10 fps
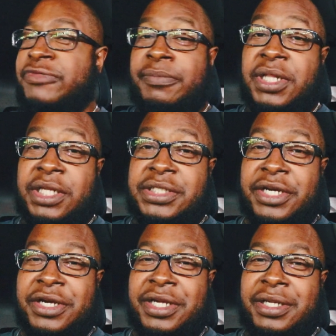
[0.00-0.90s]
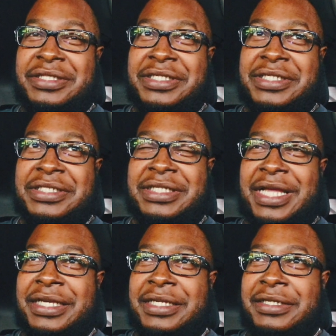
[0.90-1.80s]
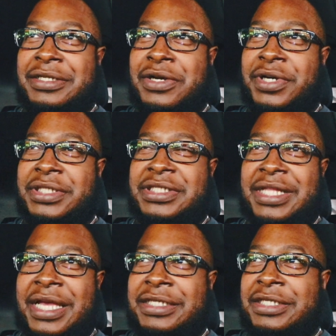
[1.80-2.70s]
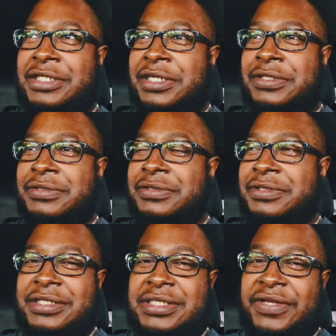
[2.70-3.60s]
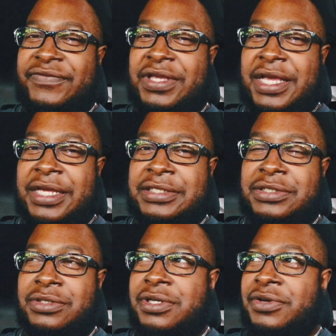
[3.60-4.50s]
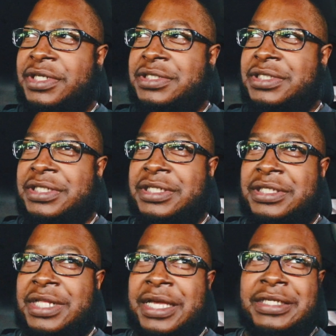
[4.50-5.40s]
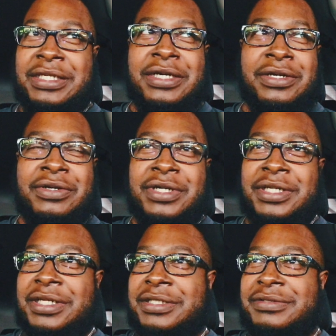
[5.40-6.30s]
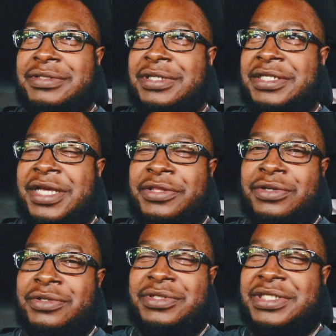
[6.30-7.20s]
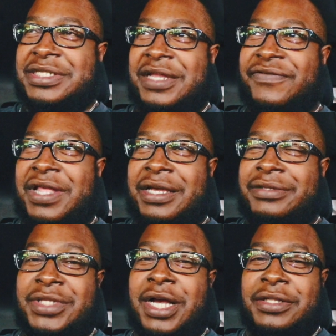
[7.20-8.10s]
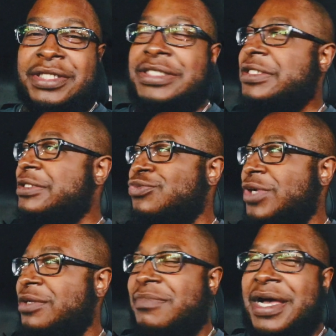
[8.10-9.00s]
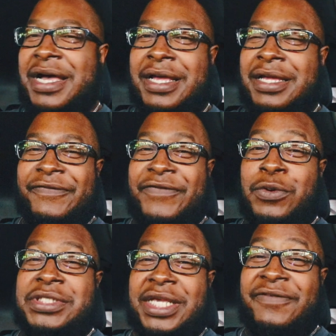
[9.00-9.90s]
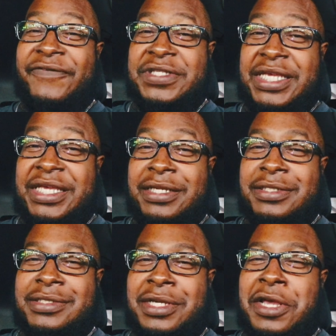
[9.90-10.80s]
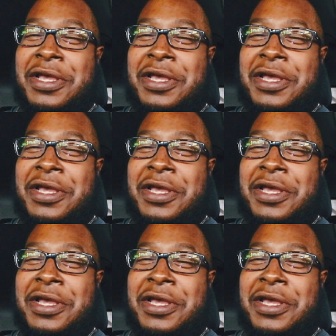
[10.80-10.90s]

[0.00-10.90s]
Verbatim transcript: the military. This isn't like going to, like, you know, a CVS or going to, like, you know, another just kind of like, no, this is run by folks in fatigues.